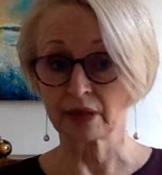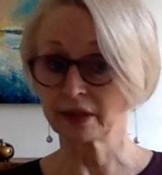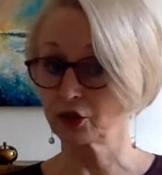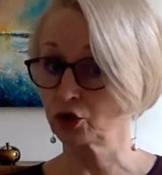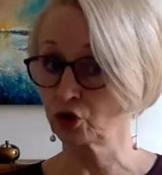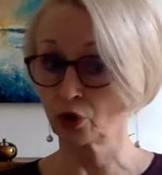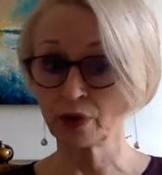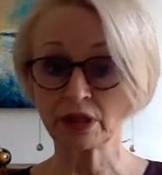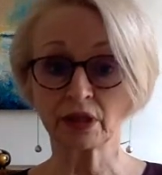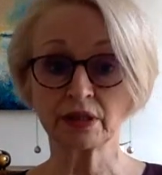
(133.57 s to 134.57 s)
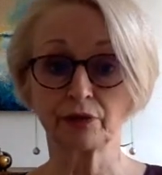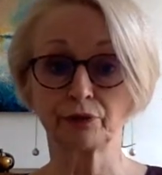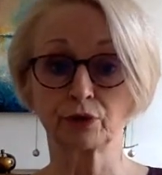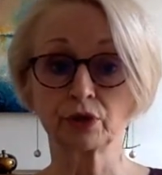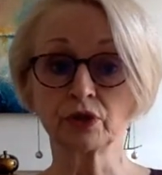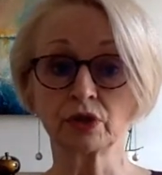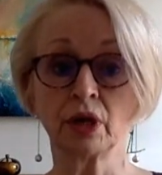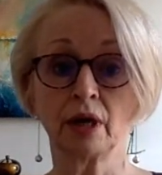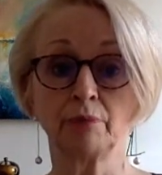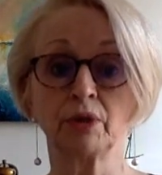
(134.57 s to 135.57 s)
Their stories are different,
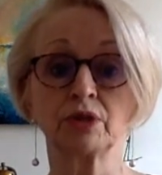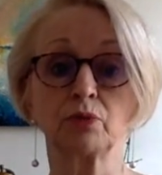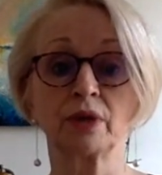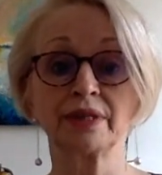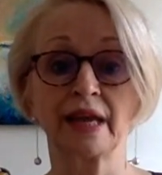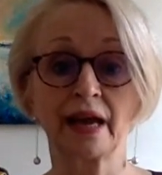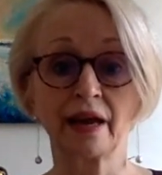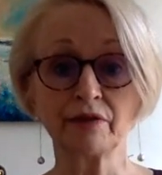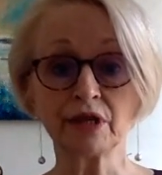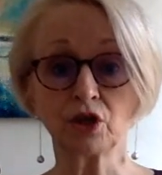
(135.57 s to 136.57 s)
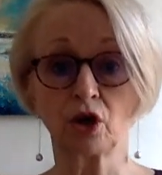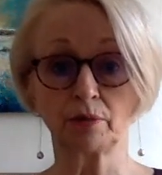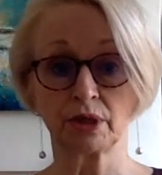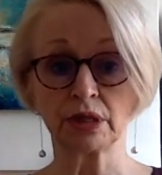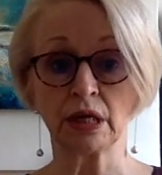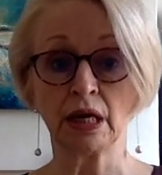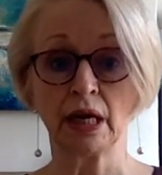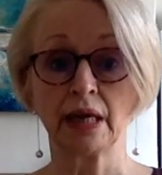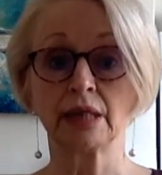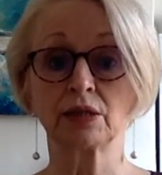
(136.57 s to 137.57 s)
but what they have in common
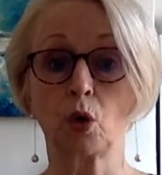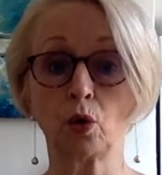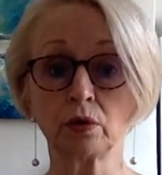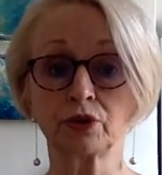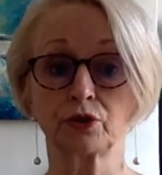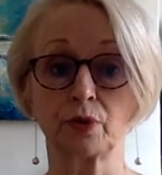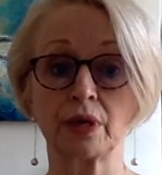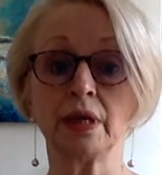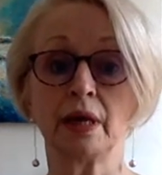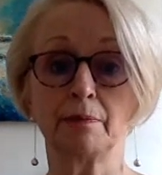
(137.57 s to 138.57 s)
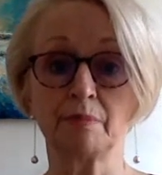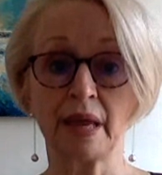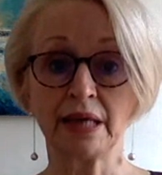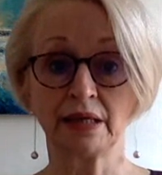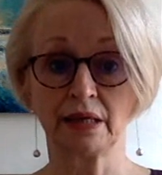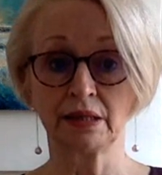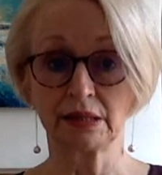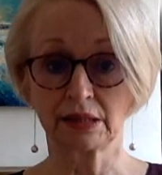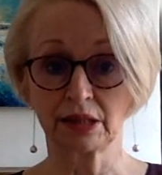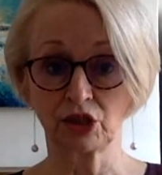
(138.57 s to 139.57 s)
is all three made a
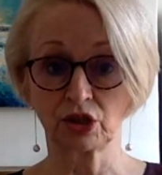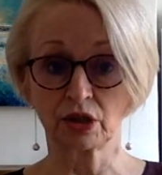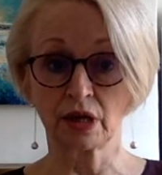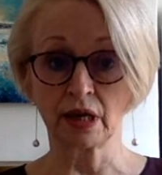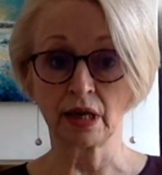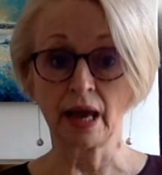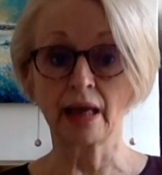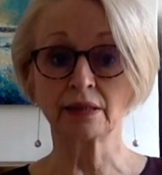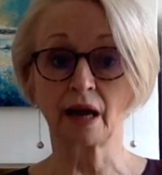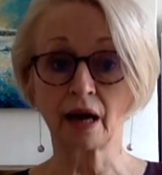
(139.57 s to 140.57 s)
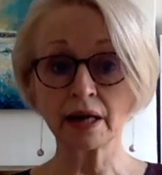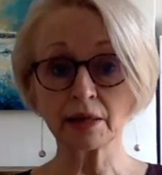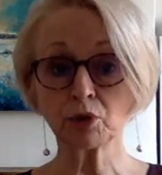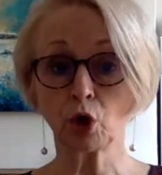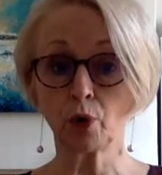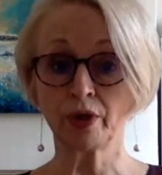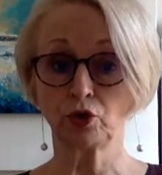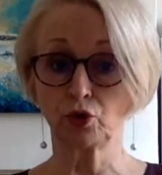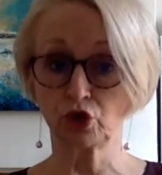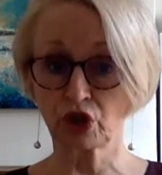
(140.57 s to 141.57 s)
decision. And I am going
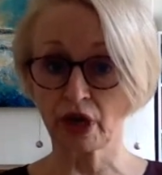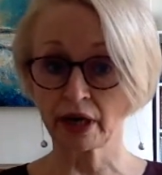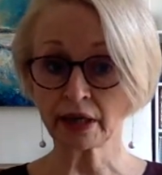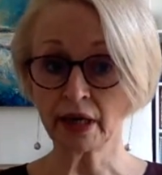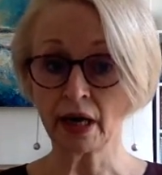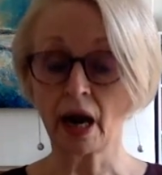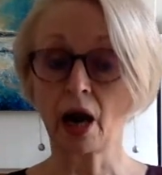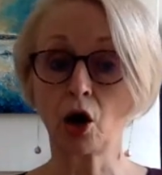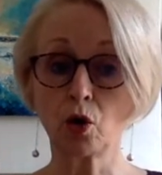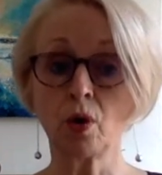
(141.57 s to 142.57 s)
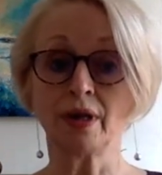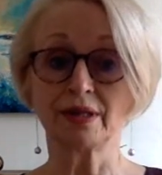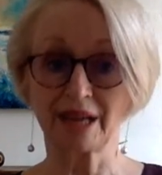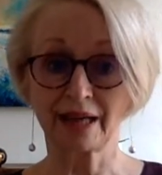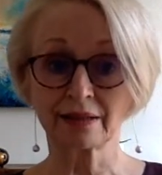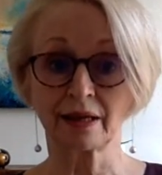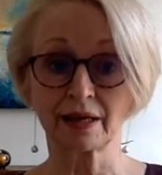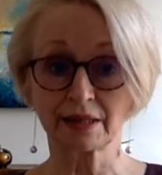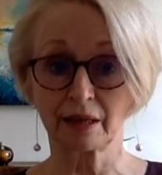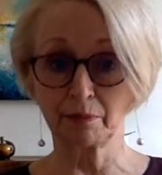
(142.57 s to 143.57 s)
to share how that
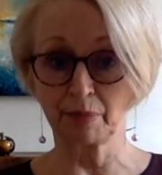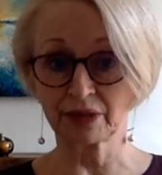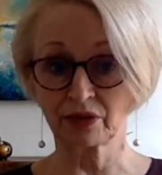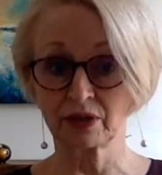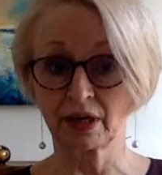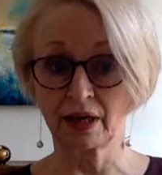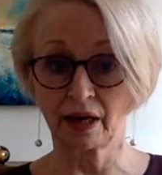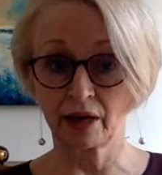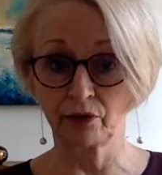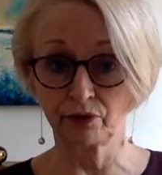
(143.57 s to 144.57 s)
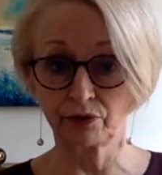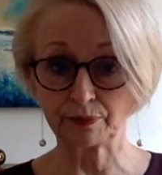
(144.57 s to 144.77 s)
has impacted their life.